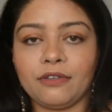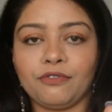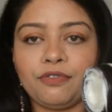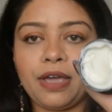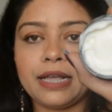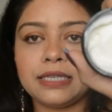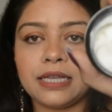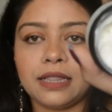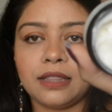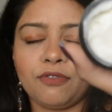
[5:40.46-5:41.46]
and
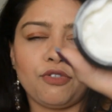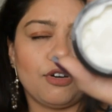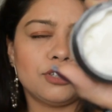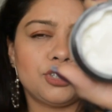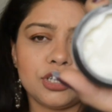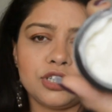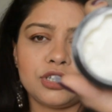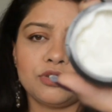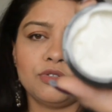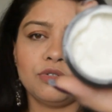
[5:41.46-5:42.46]
face for
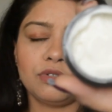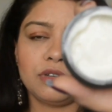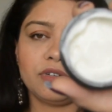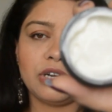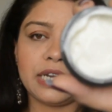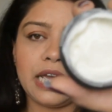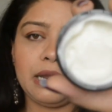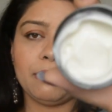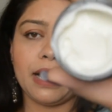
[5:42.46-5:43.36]
just to retain